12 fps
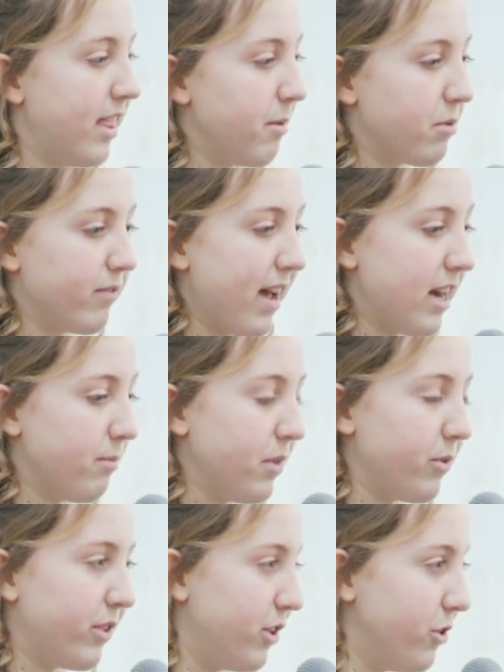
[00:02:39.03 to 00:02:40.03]
They provided
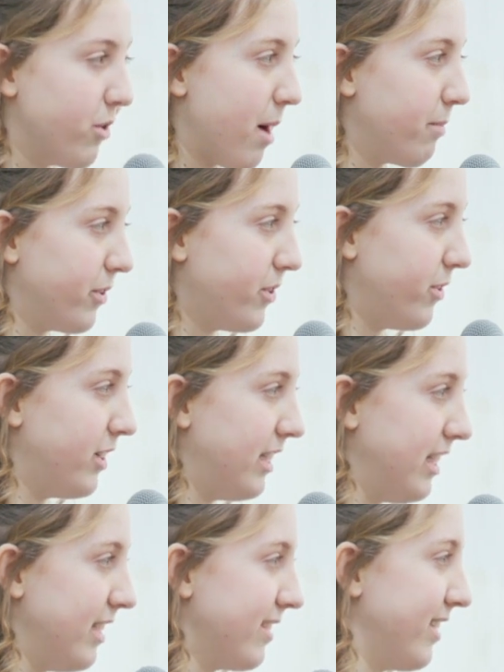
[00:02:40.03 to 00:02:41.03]
me with new
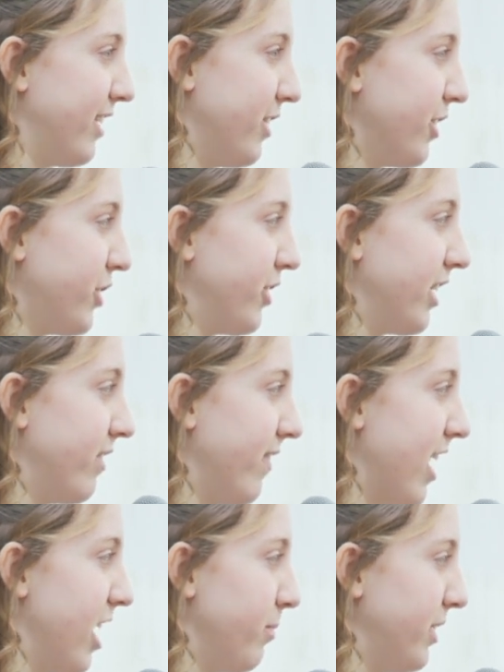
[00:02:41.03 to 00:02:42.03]
opportunities and a nurturing
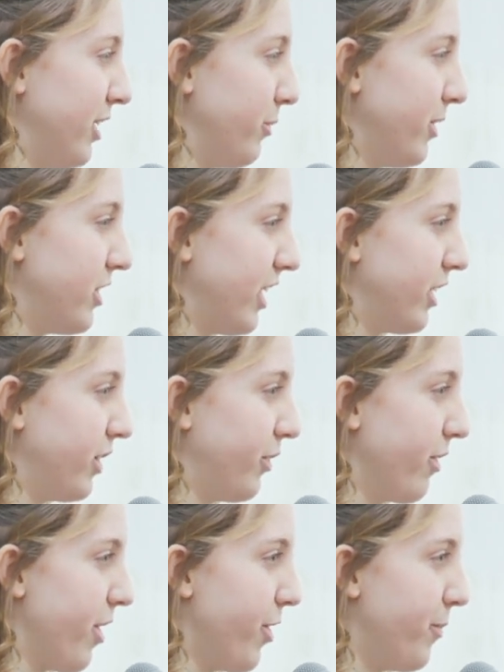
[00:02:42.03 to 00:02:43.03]
environment in which I
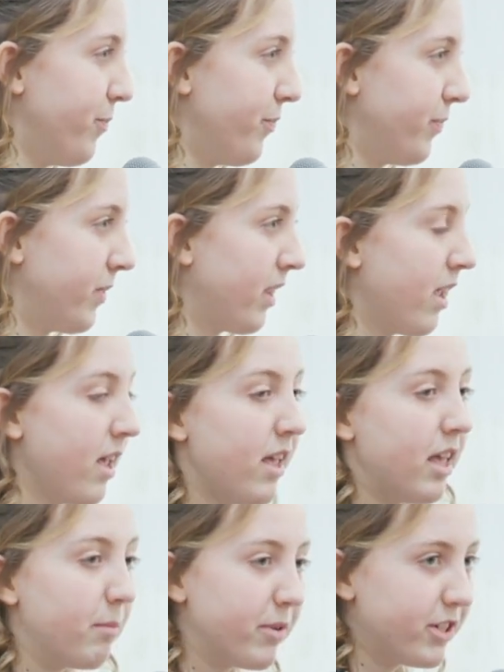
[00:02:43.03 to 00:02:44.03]
could grow.
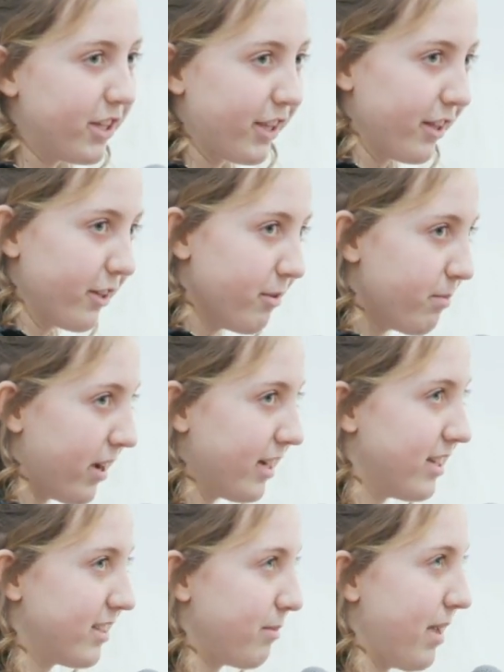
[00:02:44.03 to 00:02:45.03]
In particular,
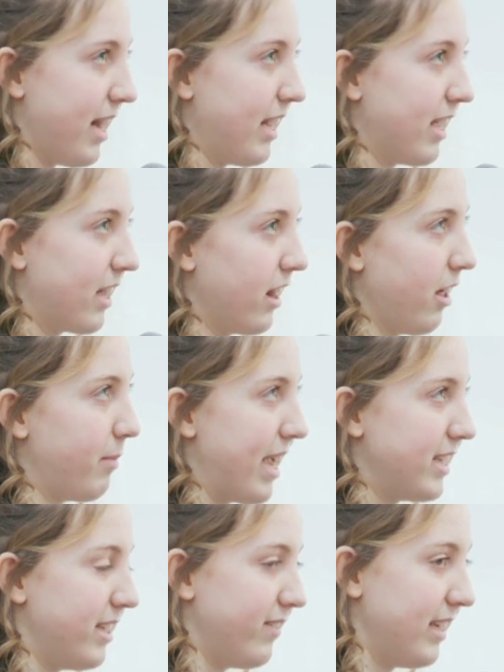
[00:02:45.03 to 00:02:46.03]
participating in club
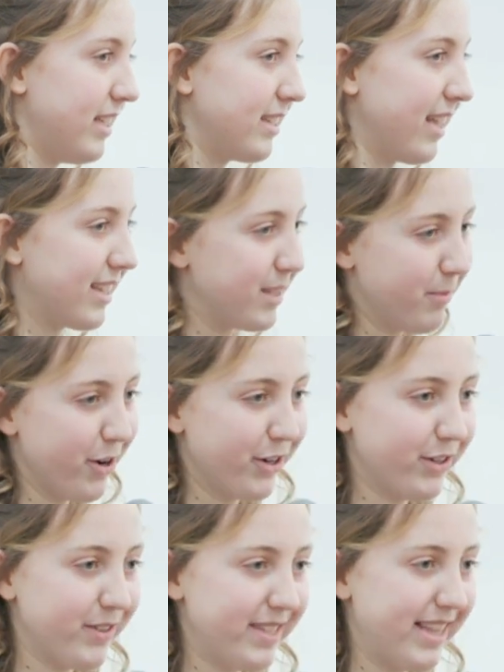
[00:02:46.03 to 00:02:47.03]
activities like
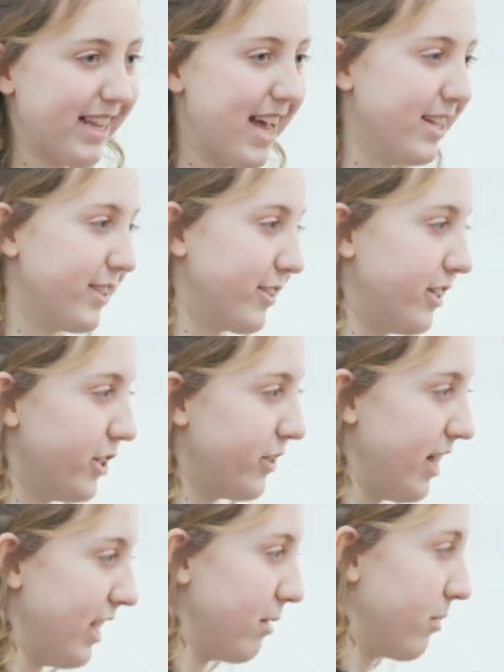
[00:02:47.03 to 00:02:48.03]
Smart Girls and the Counselor and
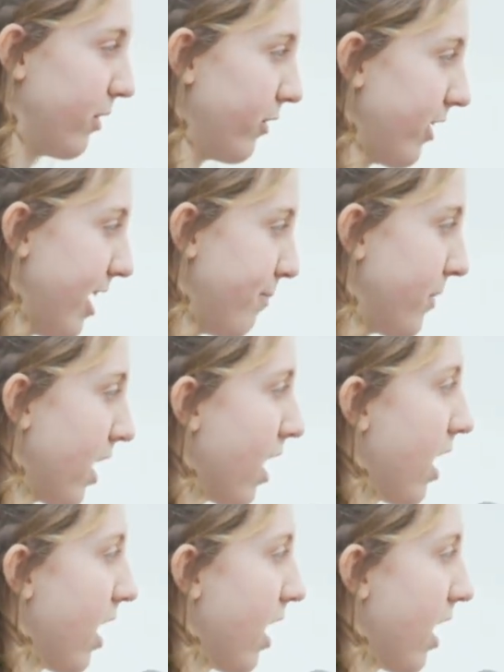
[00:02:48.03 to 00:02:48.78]
Training Program